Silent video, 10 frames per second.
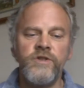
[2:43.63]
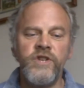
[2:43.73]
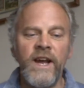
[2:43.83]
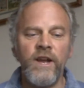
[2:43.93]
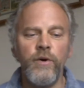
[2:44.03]

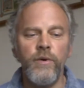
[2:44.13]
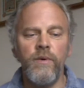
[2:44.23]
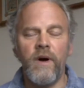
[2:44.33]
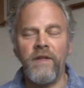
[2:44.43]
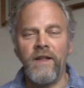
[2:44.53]

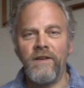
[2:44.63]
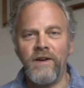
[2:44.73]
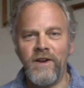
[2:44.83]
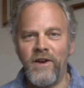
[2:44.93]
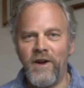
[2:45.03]
Jehu, I
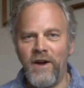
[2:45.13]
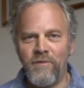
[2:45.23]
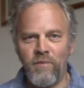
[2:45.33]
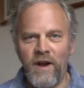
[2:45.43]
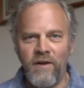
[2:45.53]
don't know how
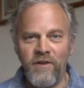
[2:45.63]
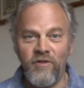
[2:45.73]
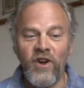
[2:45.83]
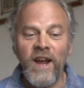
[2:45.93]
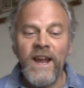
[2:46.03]
to pronounce
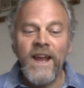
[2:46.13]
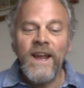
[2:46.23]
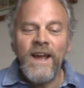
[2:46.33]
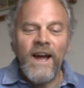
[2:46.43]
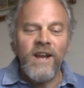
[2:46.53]
it.
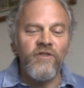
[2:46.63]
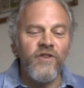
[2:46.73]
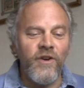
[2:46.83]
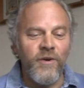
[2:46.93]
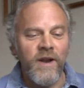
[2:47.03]

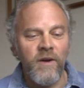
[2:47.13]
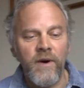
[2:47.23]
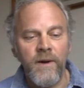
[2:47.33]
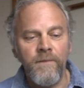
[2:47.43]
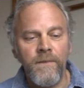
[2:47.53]
Jehu.
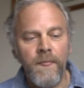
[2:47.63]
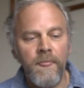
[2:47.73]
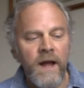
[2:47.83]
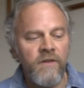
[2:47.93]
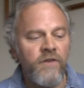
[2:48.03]
Anyway,
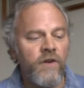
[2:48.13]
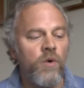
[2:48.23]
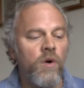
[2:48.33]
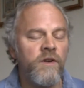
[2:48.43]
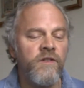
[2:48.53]
that's the
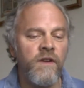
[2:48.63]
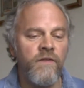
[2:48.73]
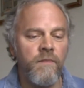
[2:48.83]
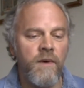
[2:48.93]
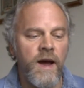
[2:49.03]
quality
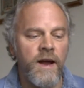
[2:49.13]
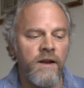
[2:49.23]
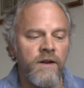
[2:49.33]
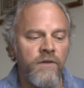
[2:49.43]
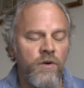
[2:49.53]
of the
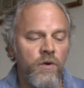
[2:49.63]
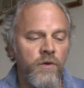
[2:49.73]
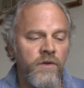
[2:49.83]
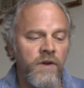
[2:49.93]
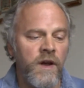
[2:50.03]
man. And of
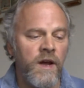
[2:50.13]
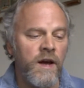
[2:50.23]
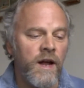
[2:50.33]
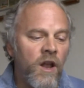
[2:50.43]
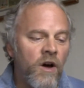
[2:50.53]
course,
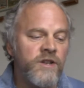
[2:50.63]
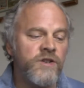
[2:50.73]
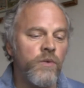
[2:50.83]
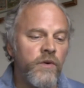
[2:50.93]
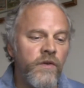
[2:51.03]

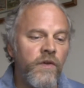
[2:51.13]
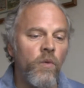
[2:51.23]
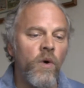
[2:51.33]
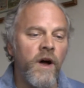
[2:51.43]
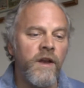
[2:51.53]
Elijah was the
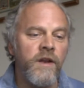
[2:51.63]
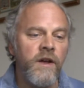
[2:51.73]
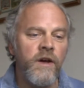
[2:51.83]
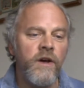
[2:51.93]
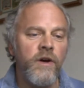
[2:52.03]
one
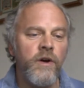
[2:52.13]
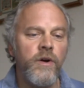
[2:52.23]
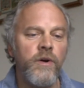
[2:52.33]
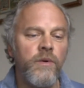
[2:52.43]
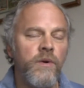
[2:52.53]

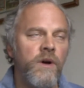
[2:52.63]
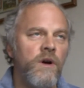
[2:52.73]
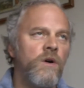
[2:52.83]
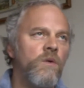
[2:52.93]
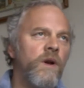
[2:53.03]
of
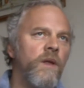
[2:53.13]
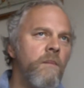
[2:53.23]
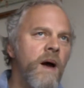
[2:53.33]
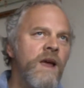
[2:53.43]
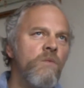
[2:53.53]
the
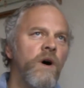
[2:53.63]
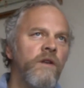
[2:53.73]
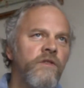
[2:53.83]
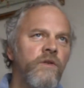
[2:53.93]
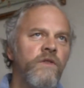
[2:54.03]
main
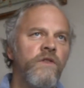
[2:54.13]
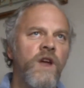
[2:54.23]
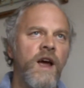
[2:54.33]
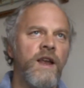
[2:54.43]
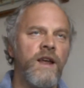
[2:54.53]
ones who was
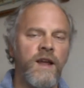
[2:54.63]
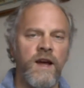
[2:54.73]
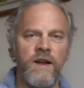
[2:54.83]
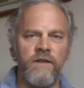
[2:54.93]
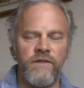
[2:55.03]
standing
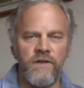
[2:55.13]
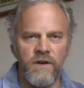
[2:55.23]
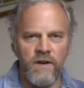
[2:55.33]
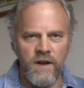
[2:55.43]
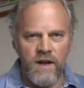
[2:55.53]

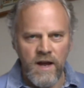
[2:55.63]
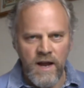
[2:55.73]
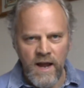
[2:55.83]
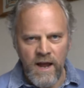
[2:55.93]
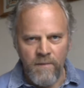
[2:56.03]
against
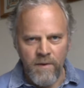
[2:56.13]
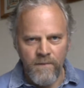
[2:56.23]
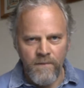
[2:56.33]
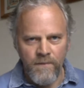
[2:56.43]
Ahab.